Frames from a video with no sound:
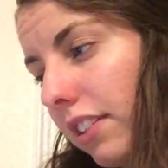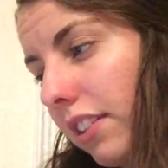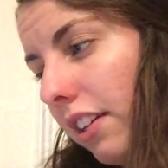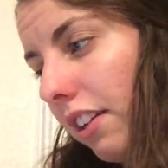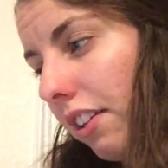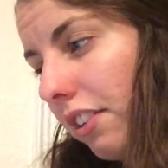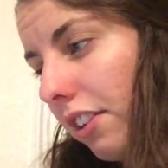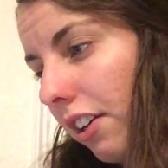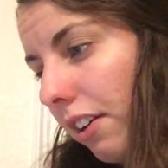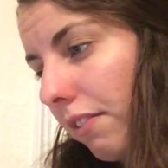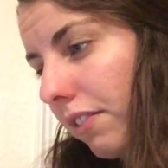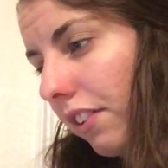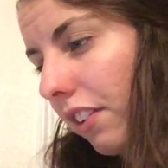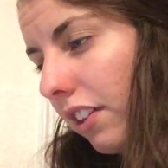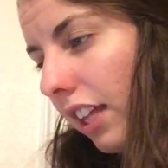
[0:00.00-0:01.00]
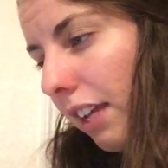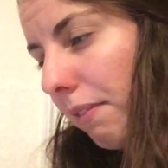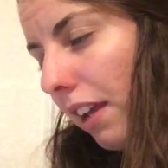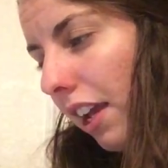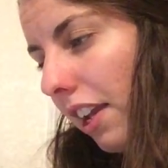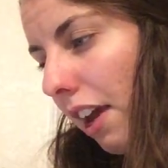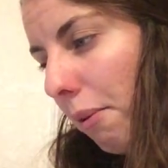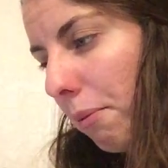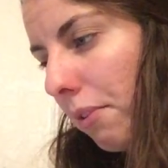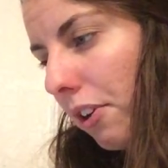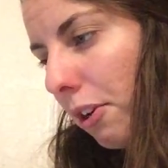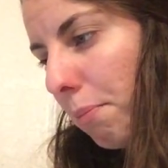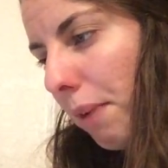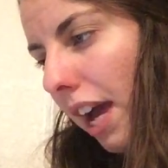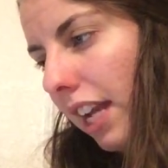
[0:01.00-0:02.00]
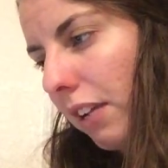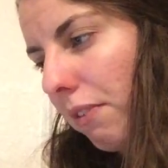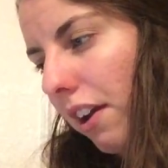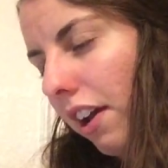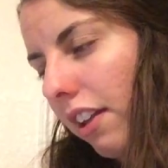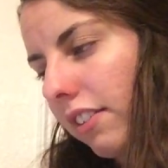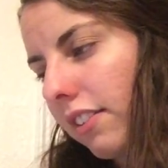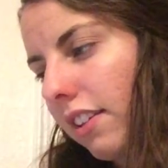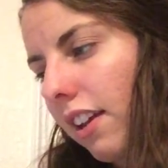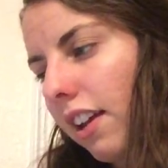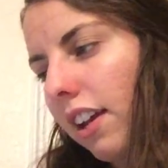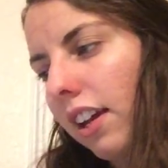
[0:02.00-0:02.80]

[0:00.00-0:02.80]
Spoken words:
Consider the terms of the Clayman, how good or bad he was.